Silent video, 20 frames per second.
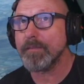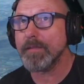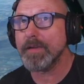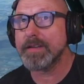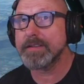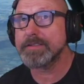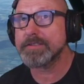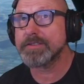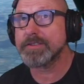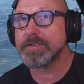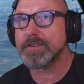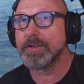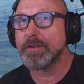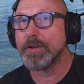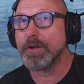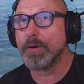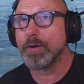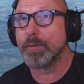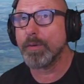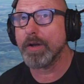There's
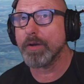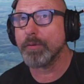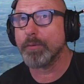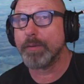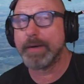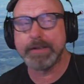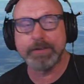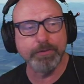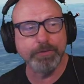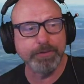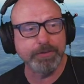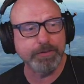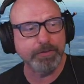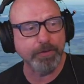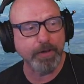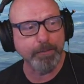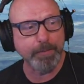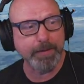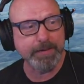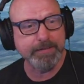no other way to
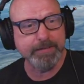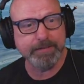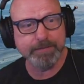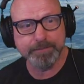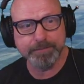describe it.